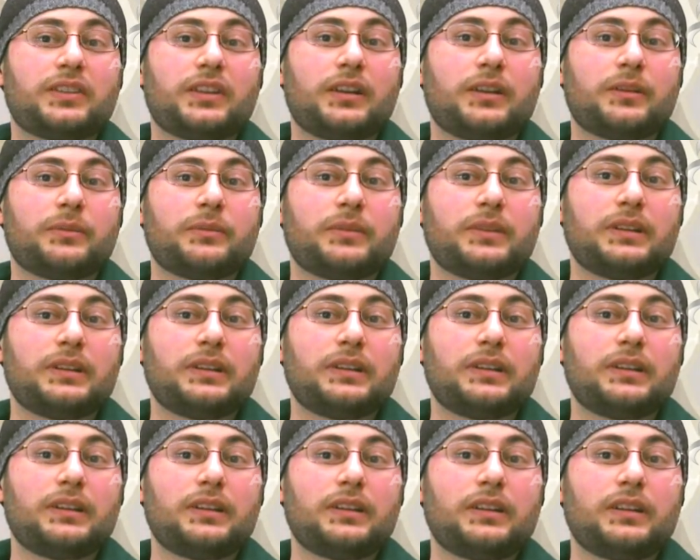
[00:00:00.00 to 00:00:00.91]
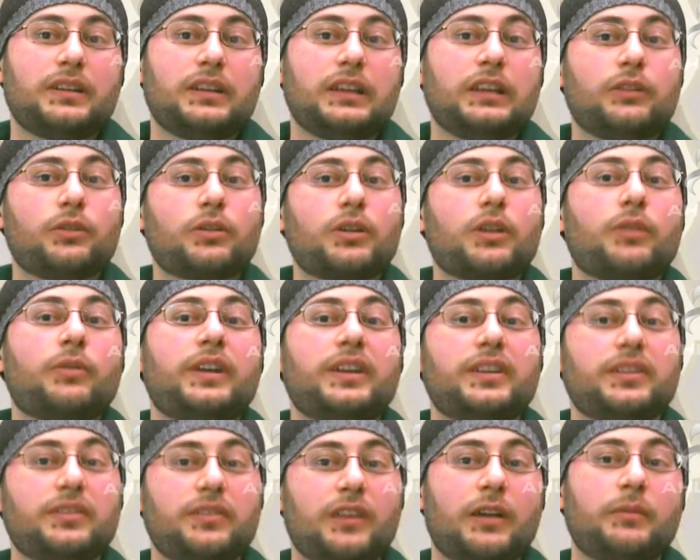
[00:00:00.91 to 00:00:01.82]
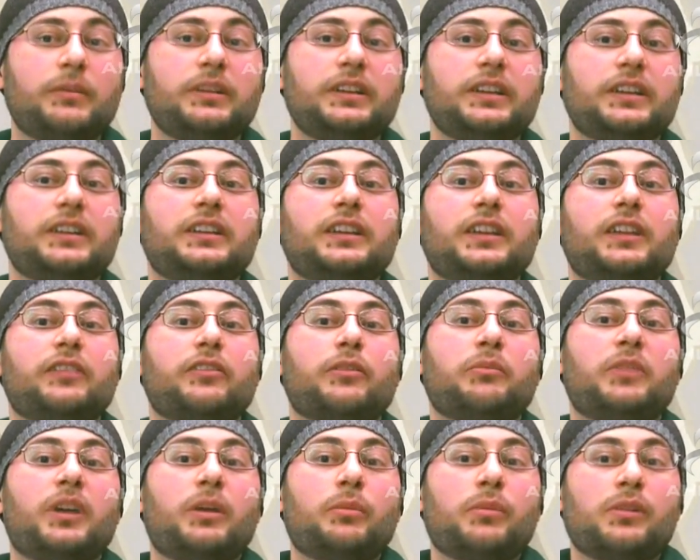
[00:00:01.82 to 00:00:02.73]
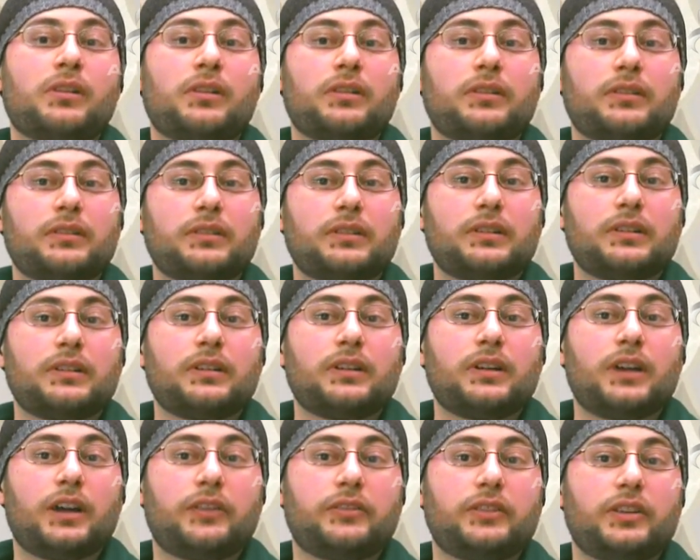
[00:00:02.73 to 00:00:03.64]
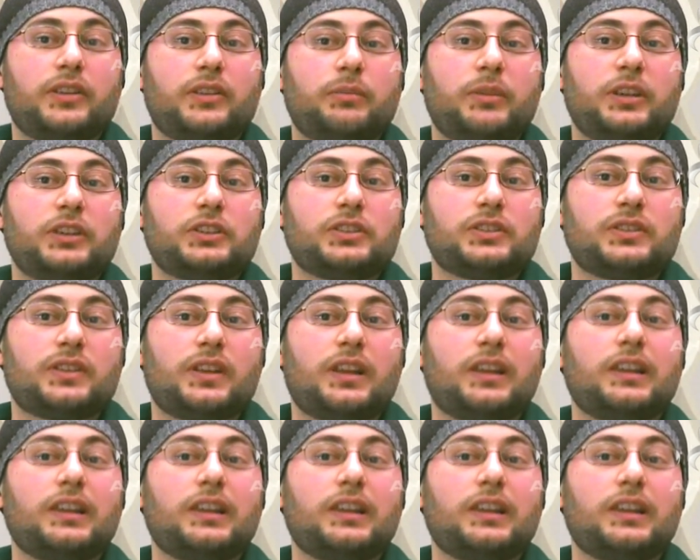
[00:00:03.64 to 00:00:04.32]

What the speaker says: salam. He took away his family and He gave him double after his patience.